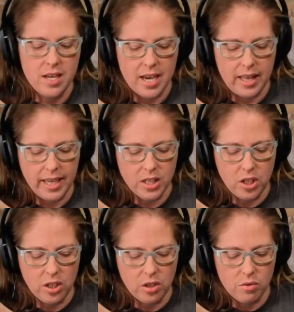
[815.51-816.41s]
I like to
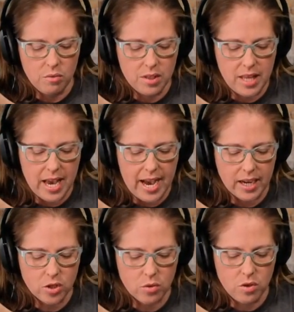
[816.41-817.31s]
use the
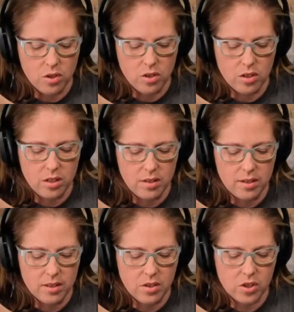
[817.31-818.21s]
actual
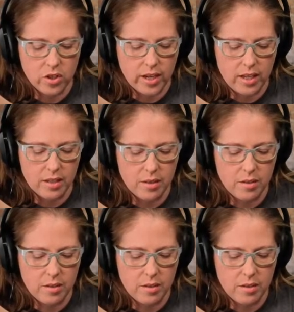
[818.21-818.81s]
circuit,